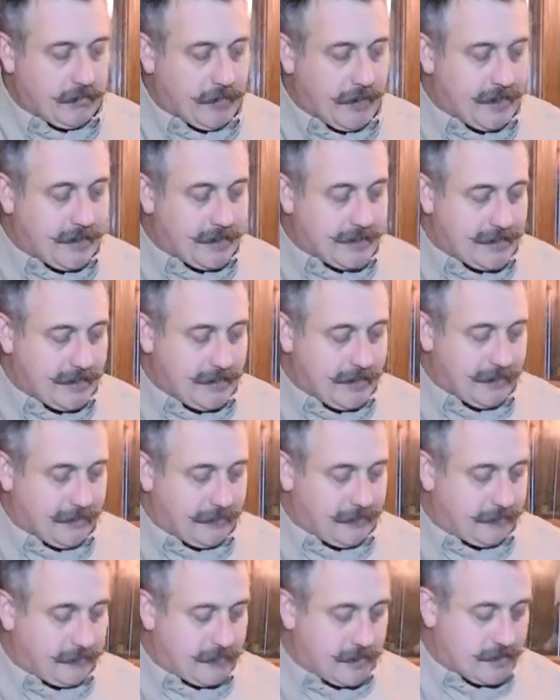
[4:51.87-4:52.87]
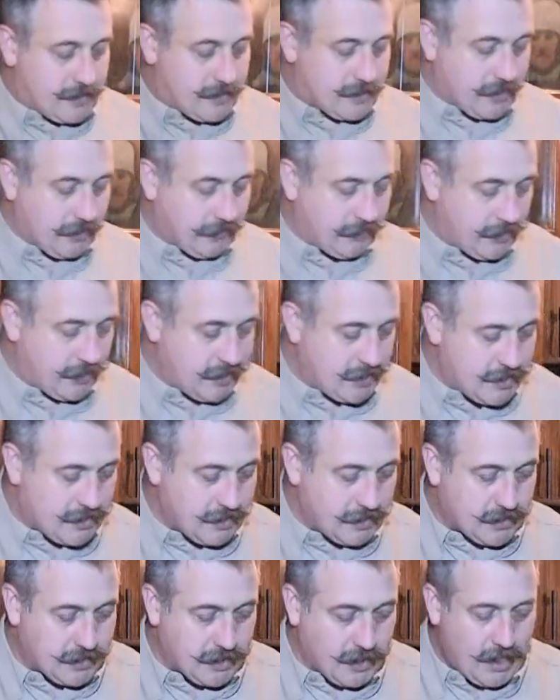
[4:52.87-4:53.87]
magazine I've discovered is
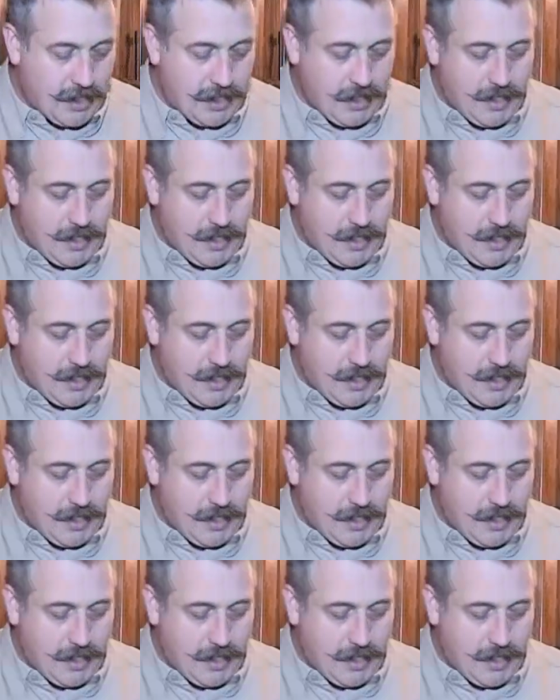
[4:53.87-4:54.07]
that